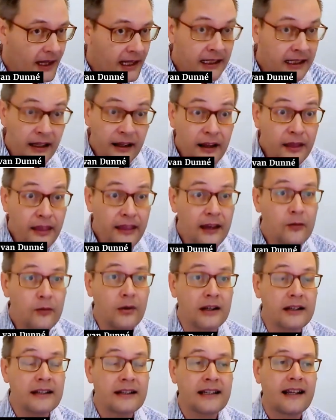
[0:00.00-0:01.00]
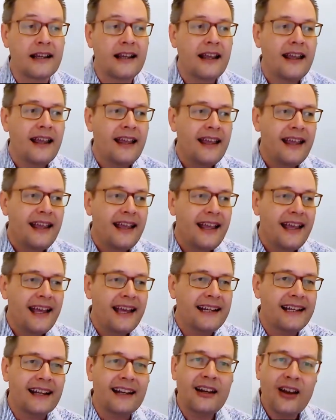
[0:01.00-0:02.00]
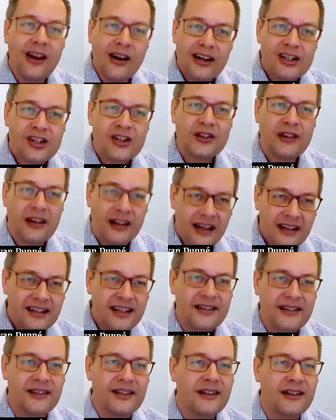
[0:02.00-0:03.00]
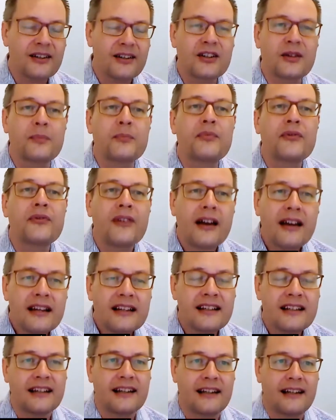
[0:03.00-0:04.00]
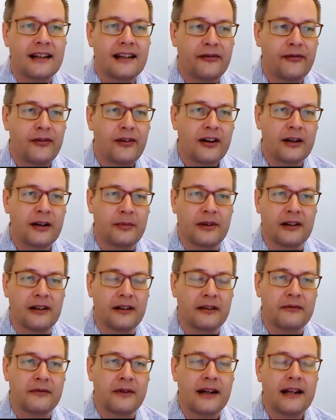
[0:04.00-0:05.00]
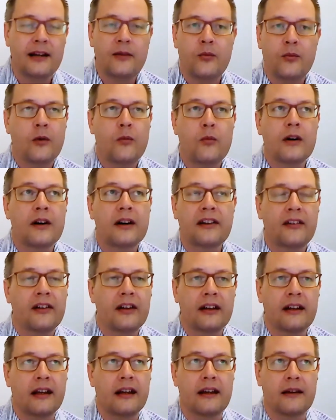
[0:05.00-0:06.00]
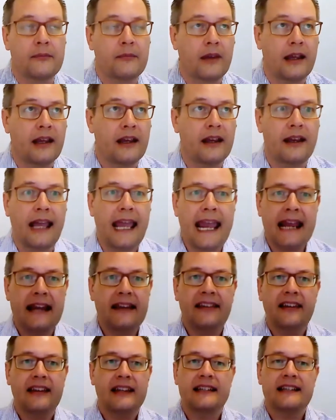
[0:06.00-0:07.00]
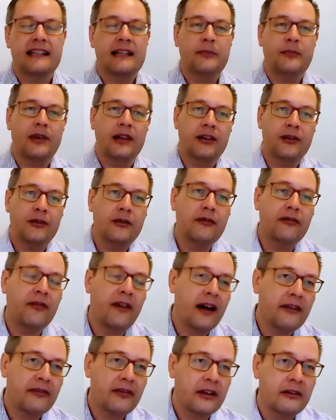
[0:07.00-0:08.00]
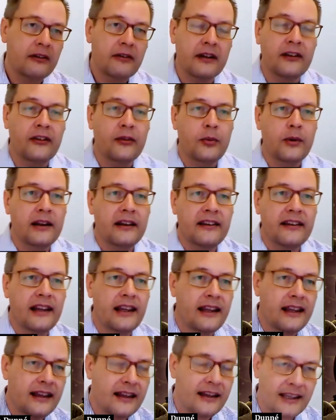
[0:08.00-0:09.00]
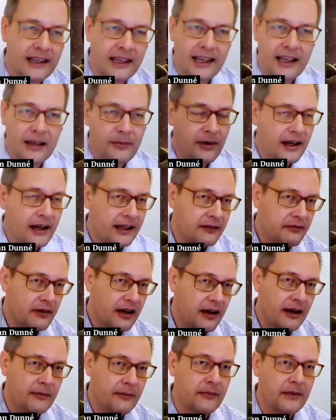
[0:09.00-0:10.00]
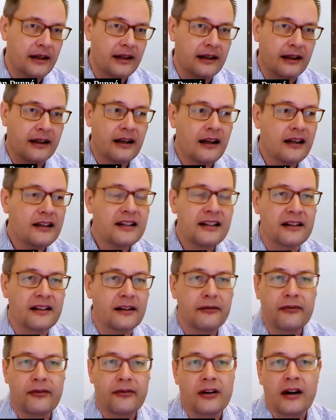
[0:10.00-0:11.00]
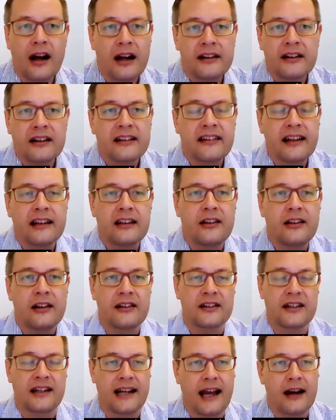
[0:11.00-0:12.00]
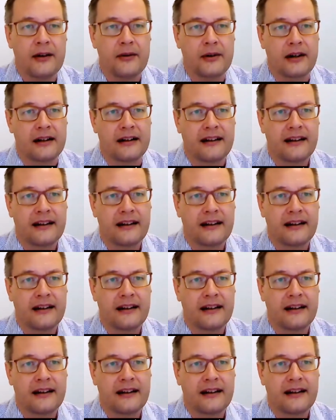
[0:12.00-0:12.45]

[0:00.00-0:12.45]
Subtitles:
The other thing was that large clusters are surprisingly affordable, right? We worked on an 80 CPU, 520 gigabyte RAM cluster for under $10 an hour,